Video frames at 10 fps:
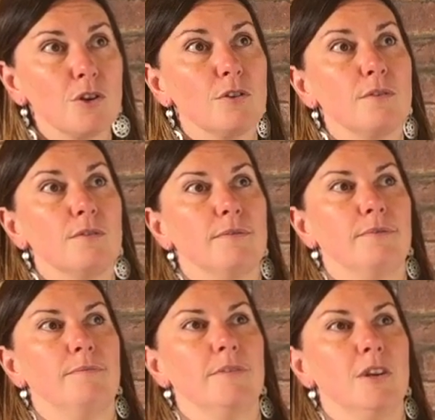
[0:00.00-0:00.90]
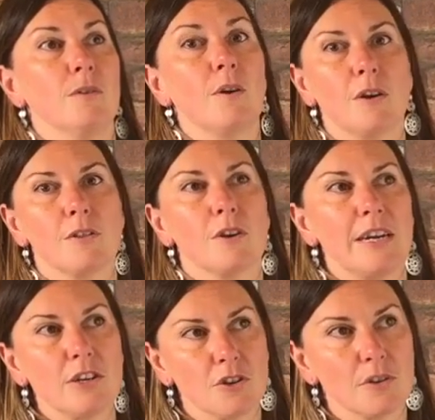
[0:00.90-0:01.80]
you, you know, are there
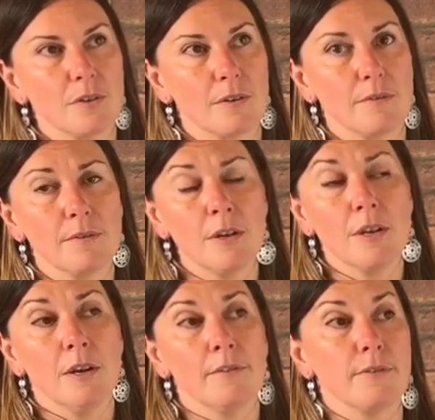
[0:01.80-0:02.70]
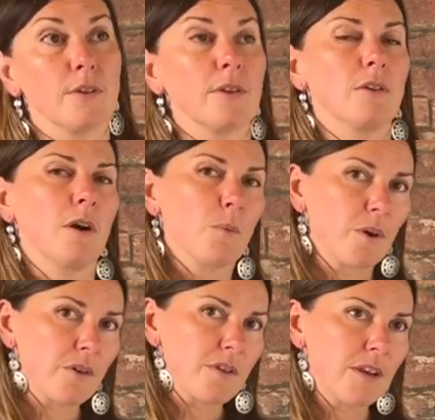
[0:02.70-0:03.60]
issues of feeling not
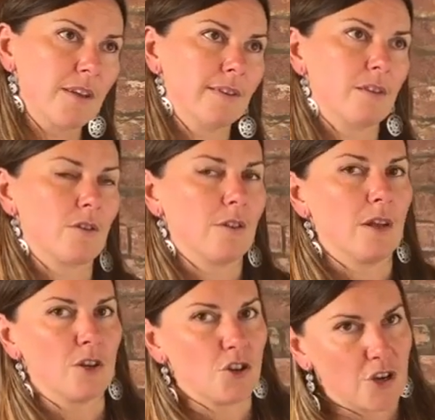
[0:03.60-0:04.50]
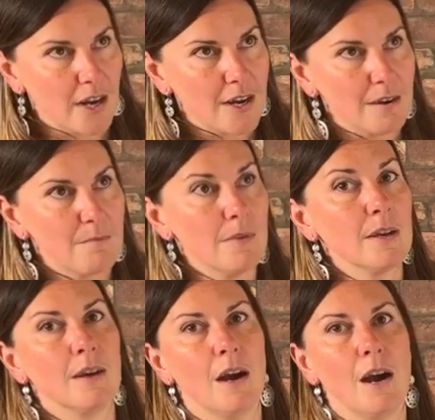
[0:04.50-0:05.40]
worthy? Is there a lot of shame,
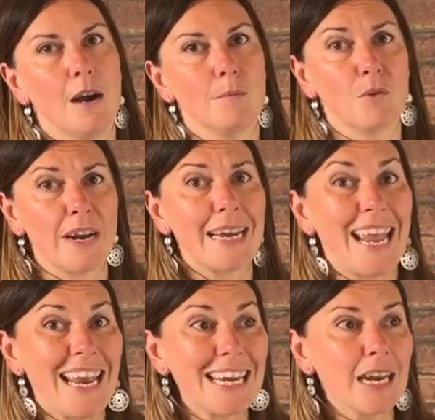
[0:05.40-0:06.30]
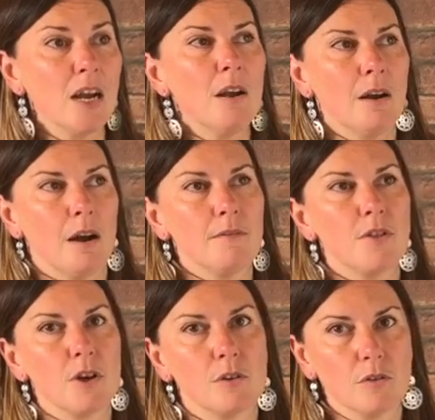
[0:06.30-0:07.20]
um, right? Any of
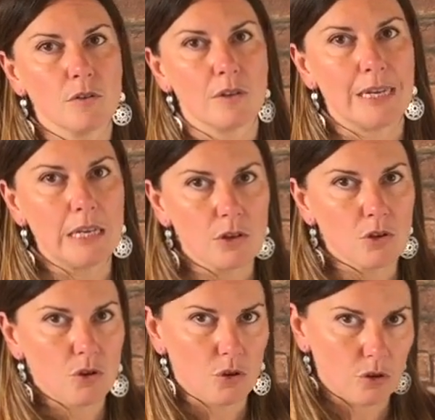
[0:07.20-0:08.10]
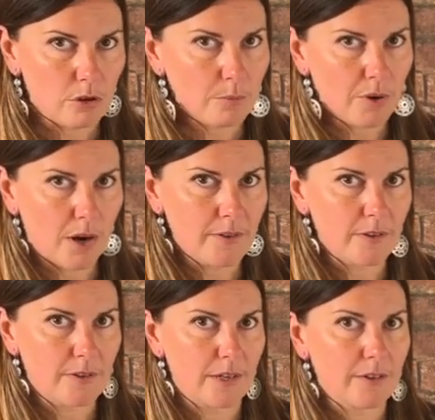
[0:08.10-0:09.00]
those internal
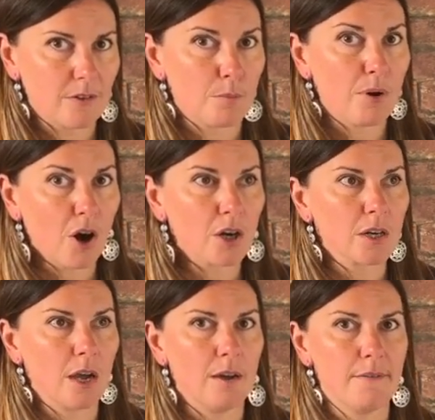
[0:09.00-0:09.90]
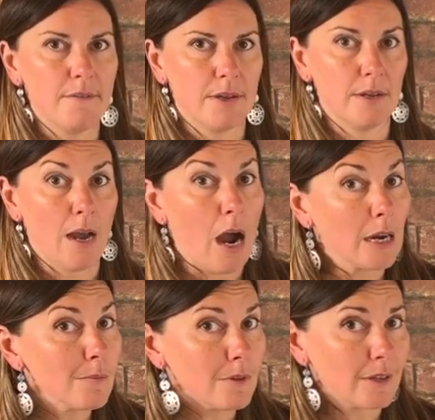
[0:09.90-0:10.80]
processes are part of,
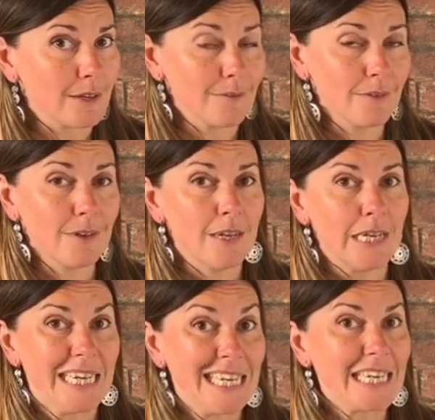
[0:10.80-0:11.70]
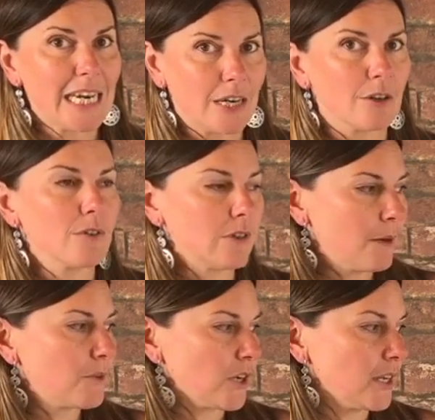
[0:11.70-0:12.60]
I believe,
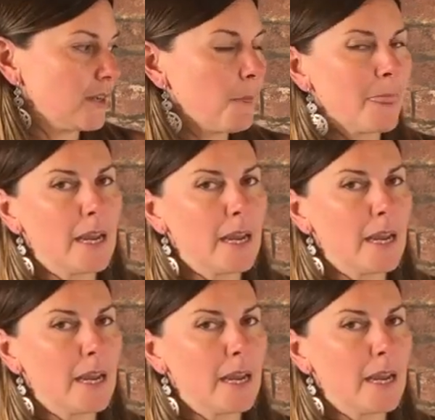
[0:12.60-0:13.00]
interoception,